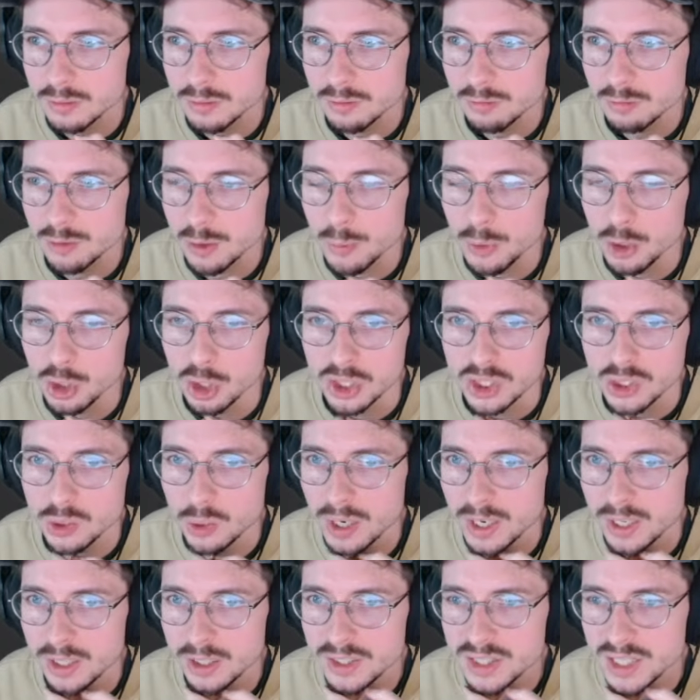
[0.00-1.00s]
report to
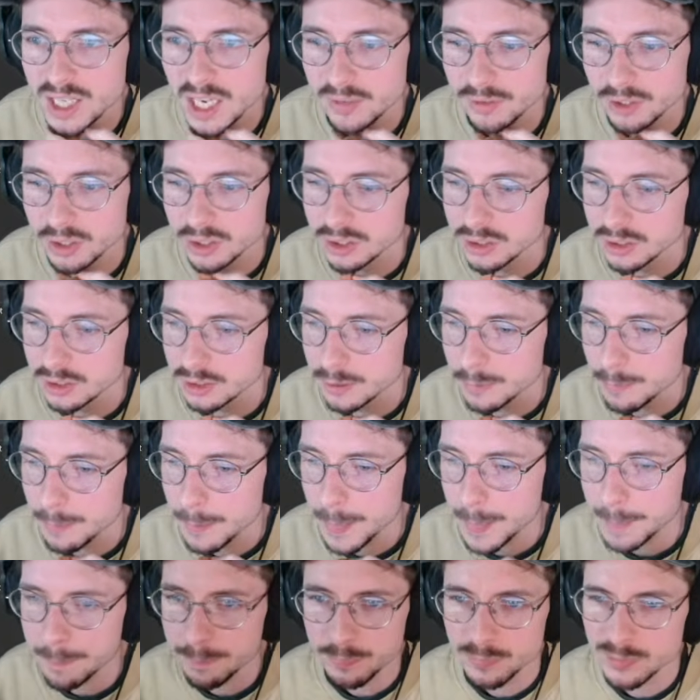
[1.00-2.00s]
aisle 7?
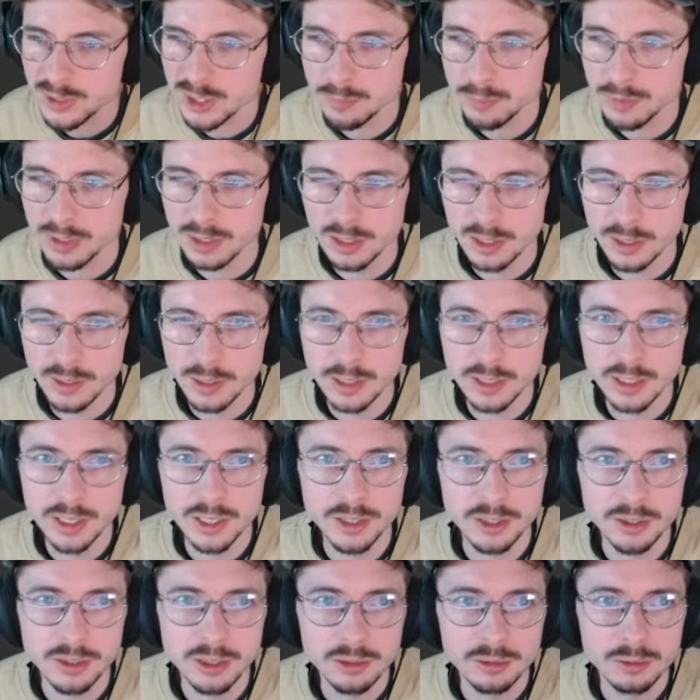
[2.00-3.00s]
Something like that, I
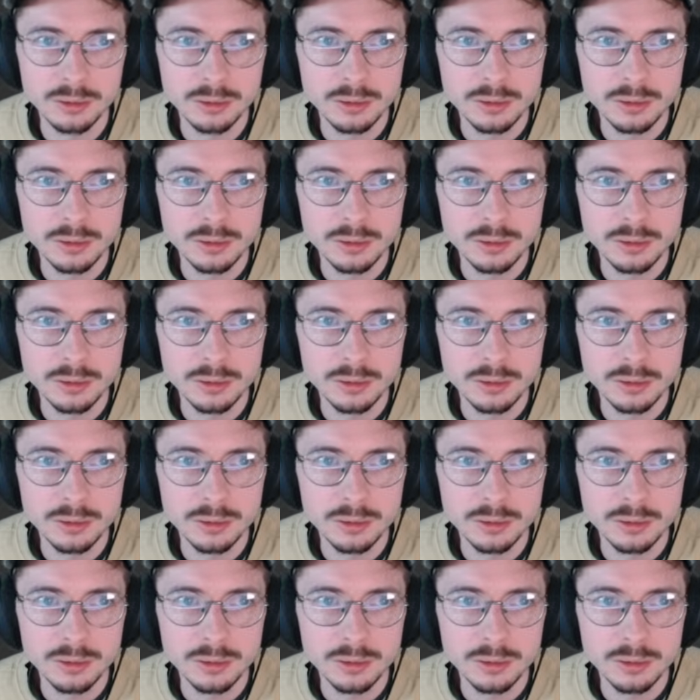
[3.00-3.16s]
don't know.